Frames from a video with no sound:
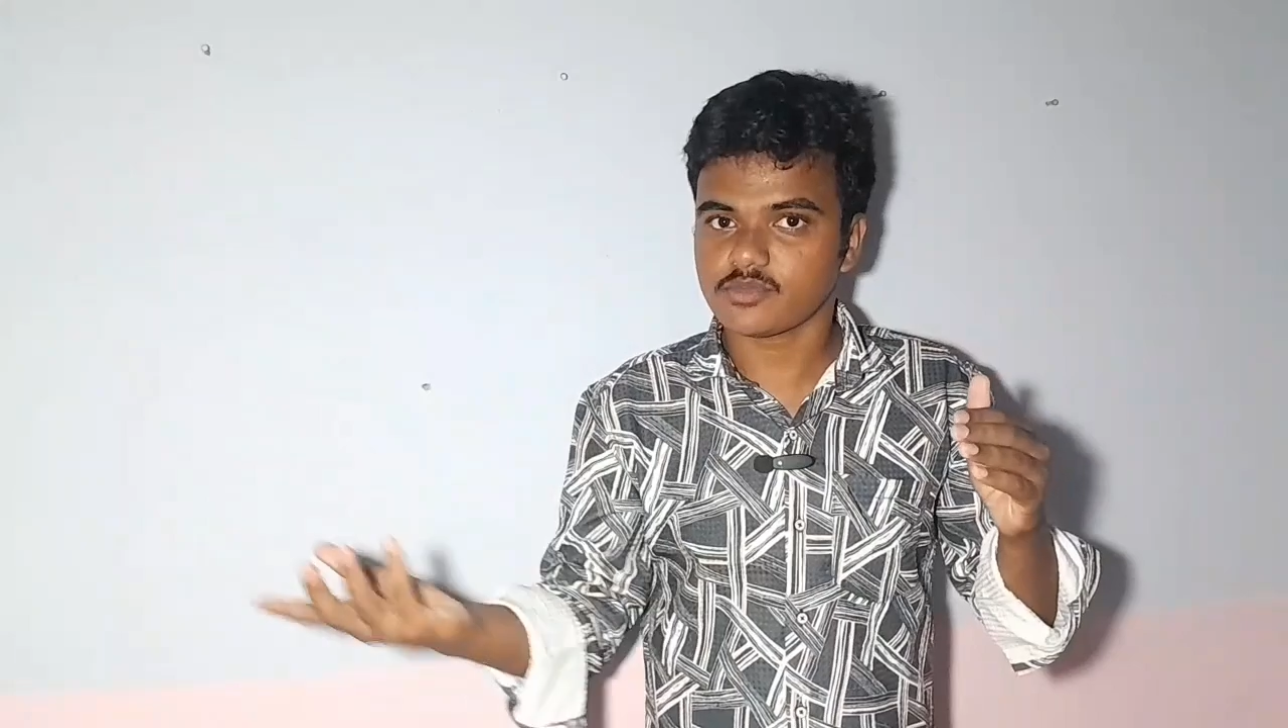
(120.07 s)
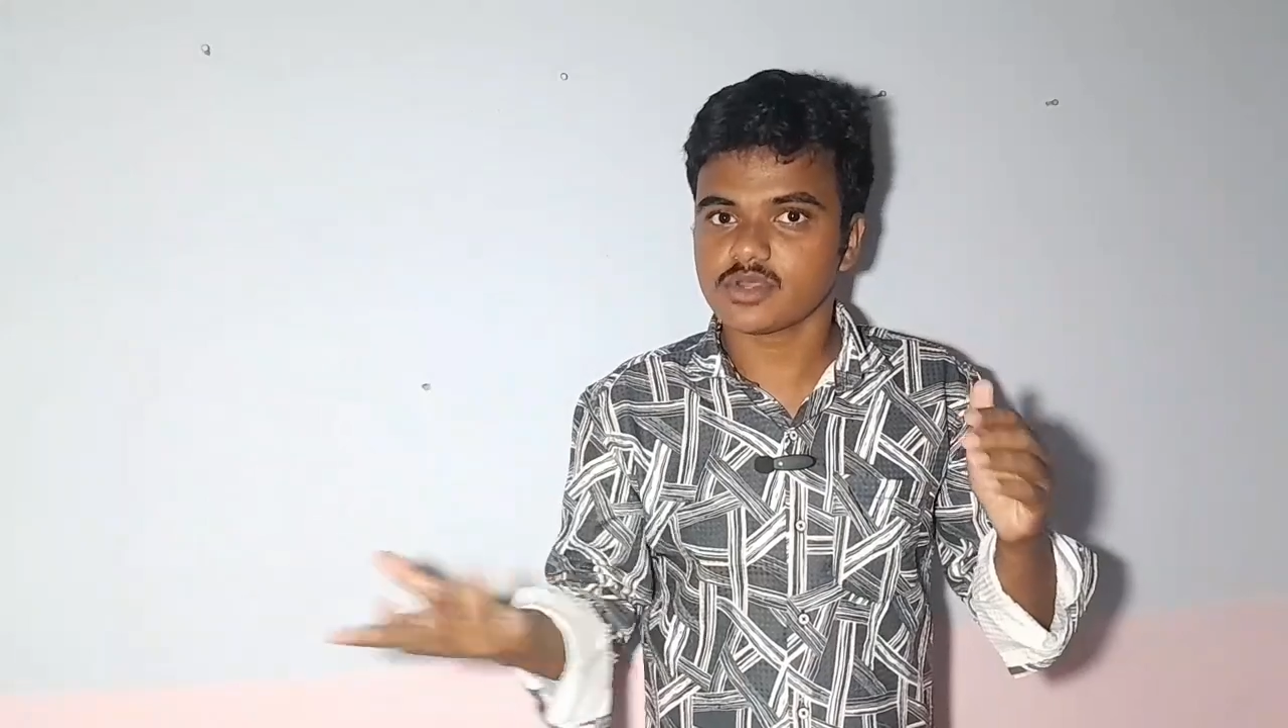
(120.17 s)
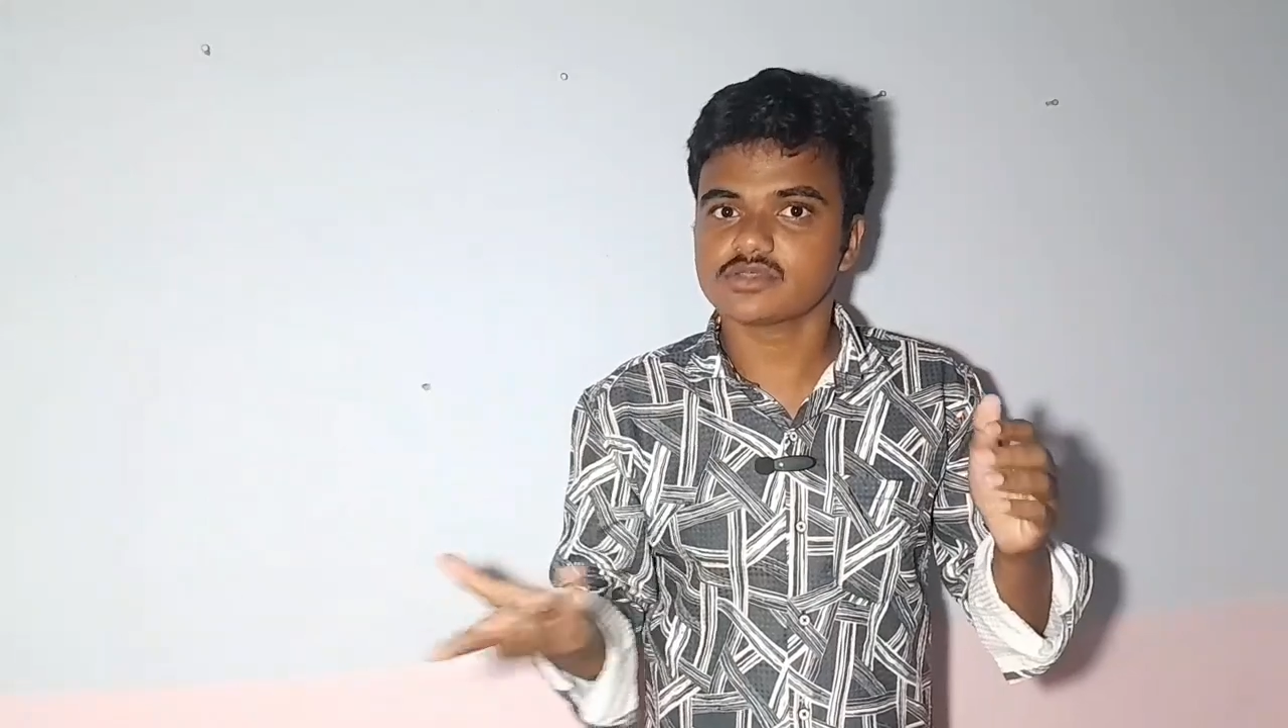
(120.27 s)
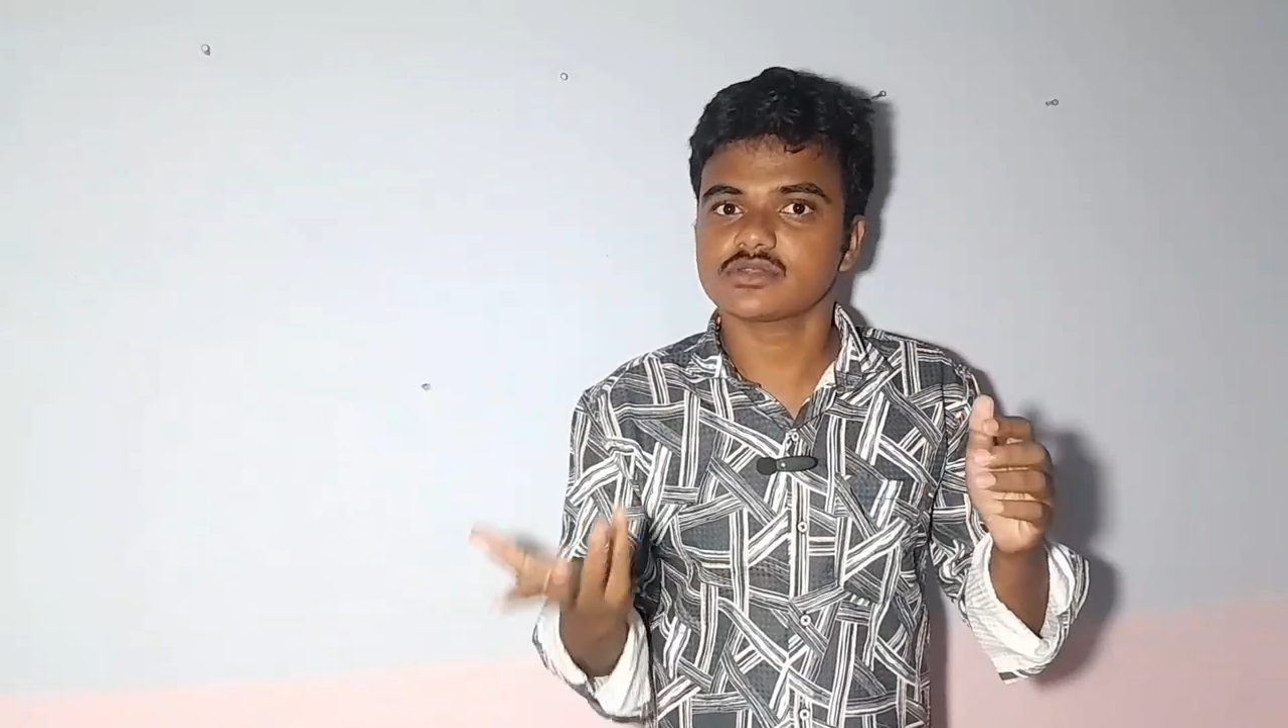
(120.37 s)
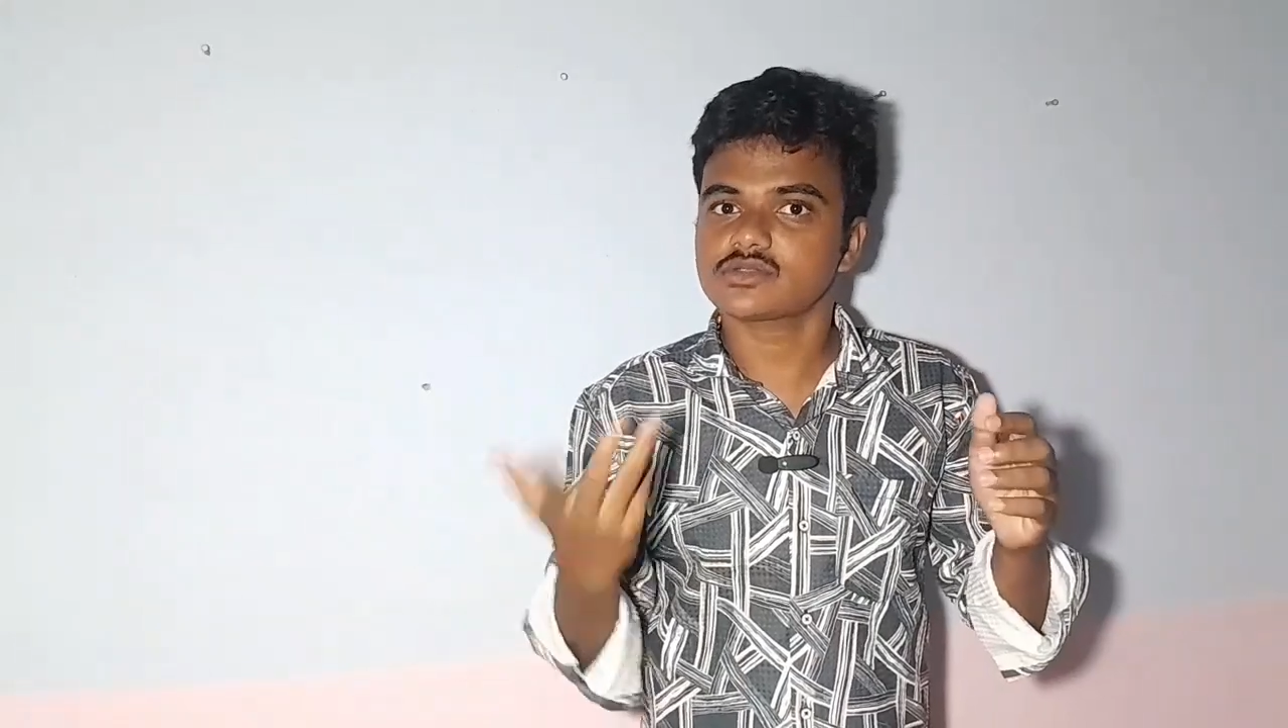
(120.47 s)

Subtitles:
the person